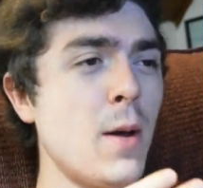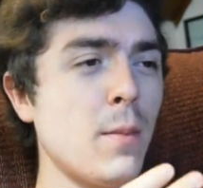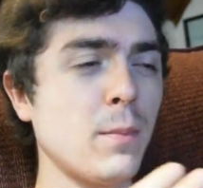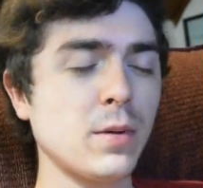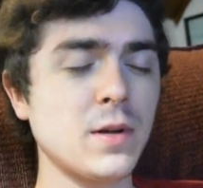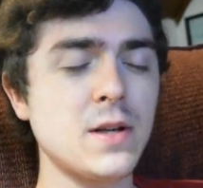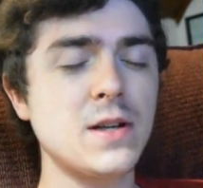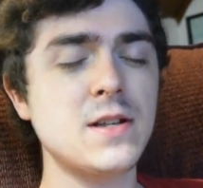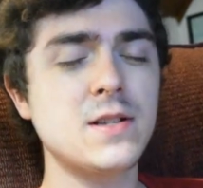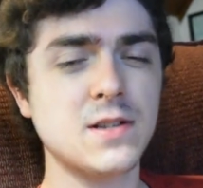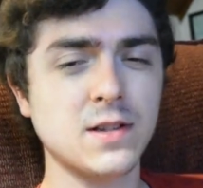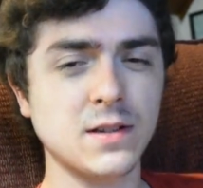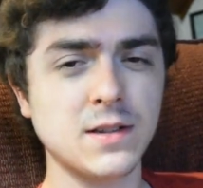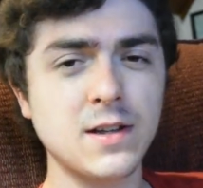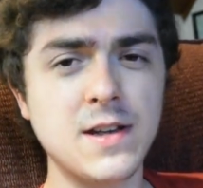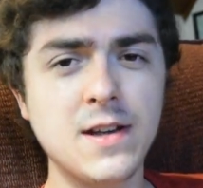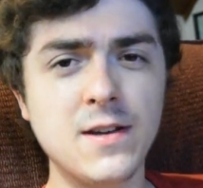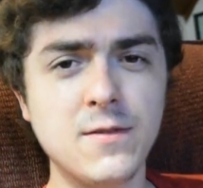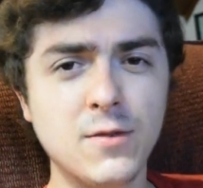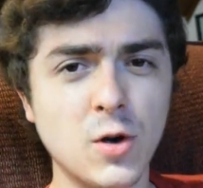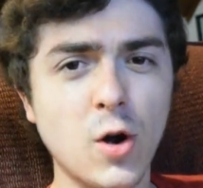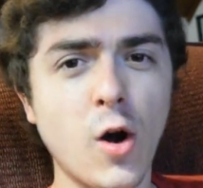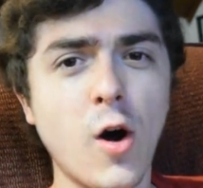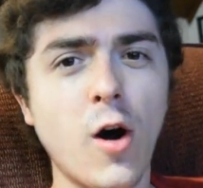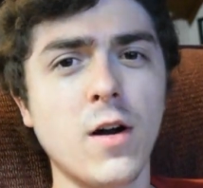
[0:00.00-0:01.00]
Please
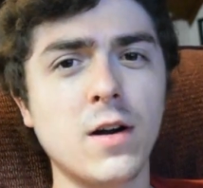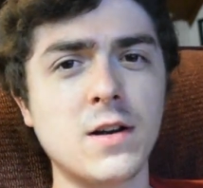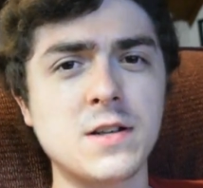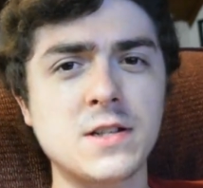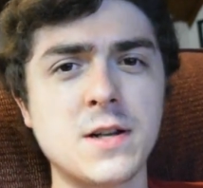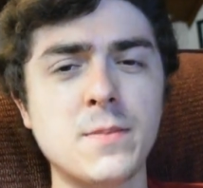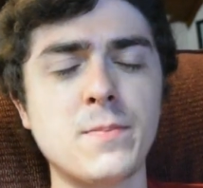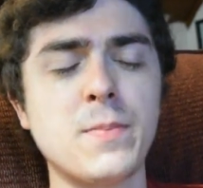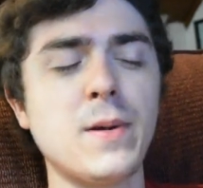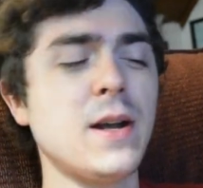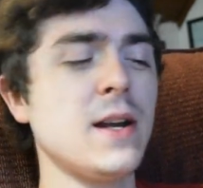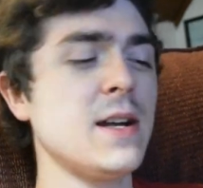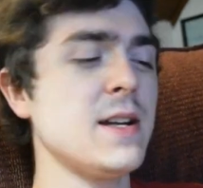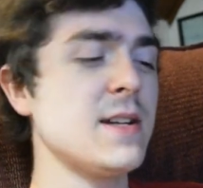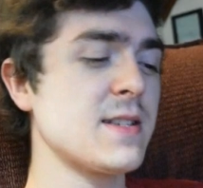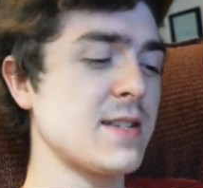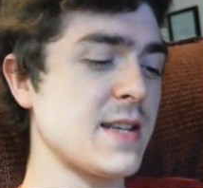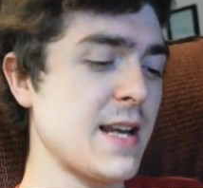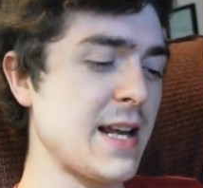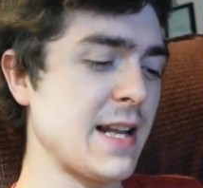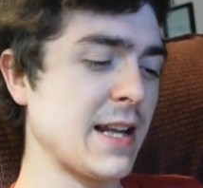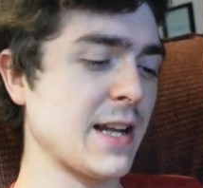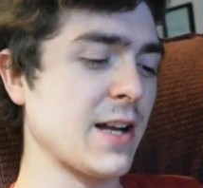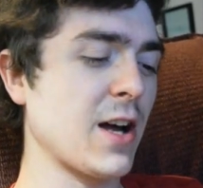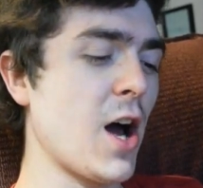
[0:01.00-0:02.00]
leave your honest opinions
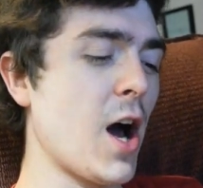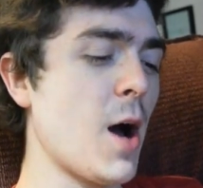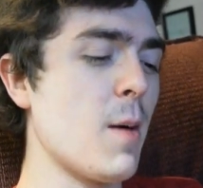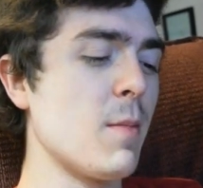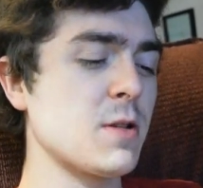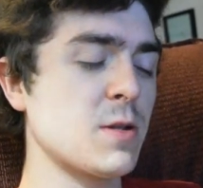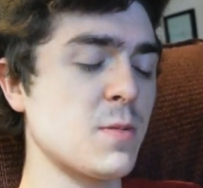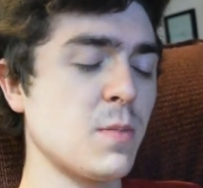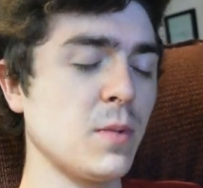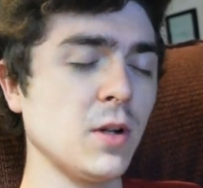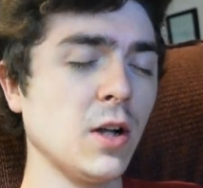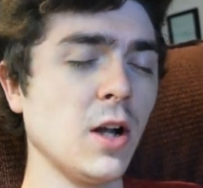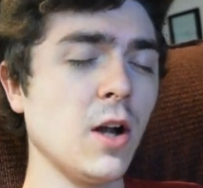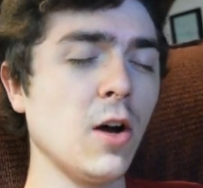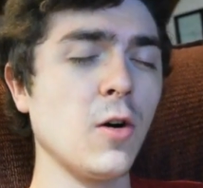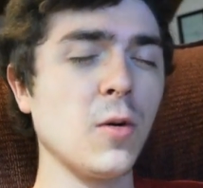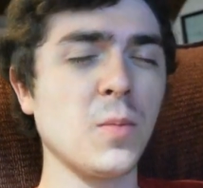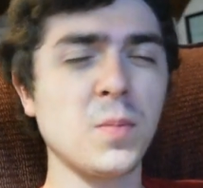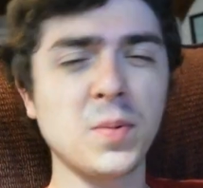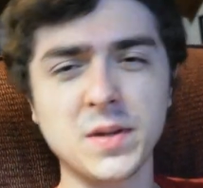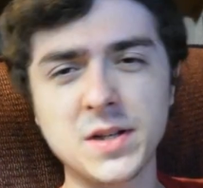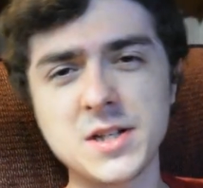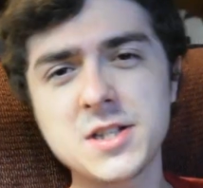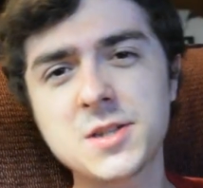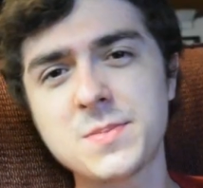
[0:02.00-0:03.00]
in the comments below.
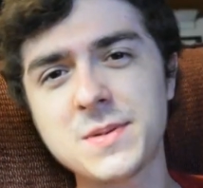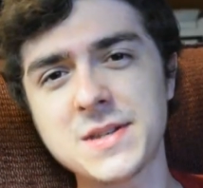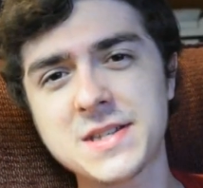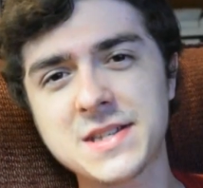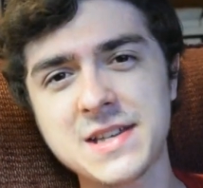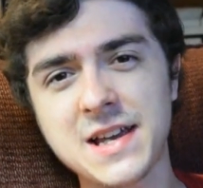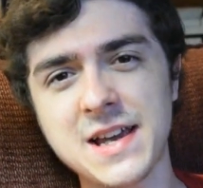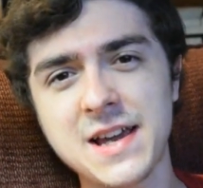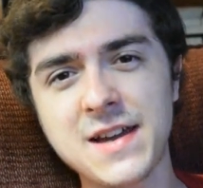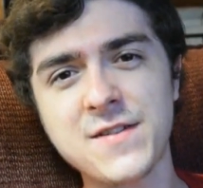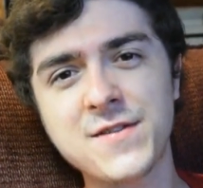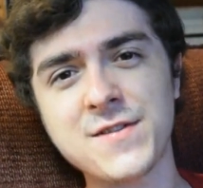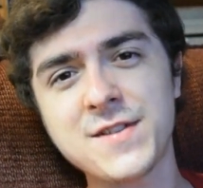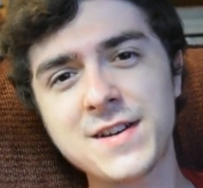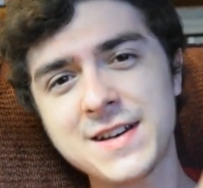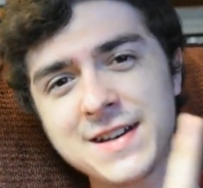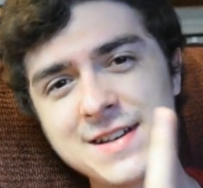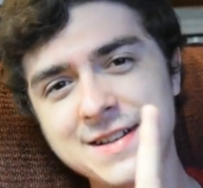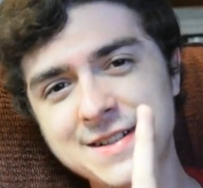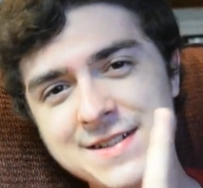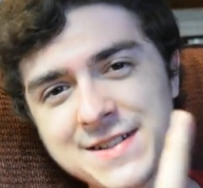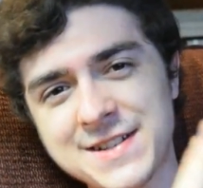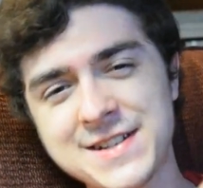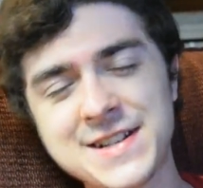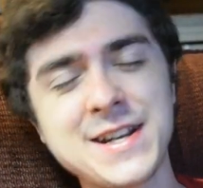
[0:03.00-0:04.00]
Please be safe.
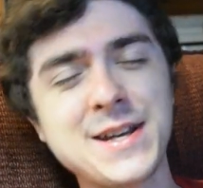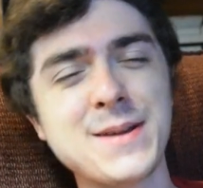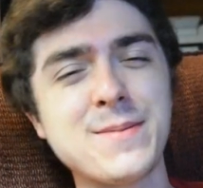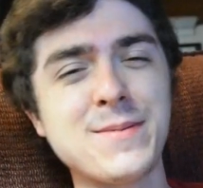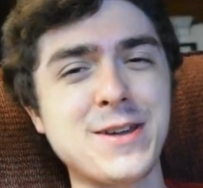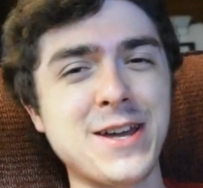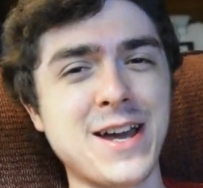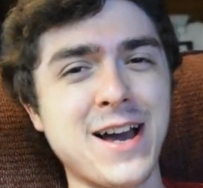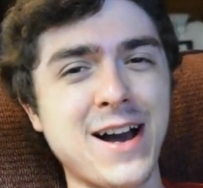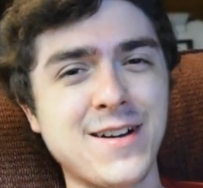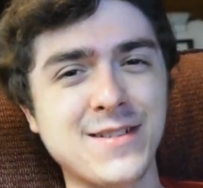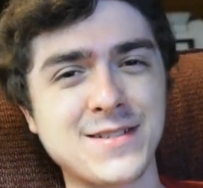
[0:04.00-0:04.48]
Chibi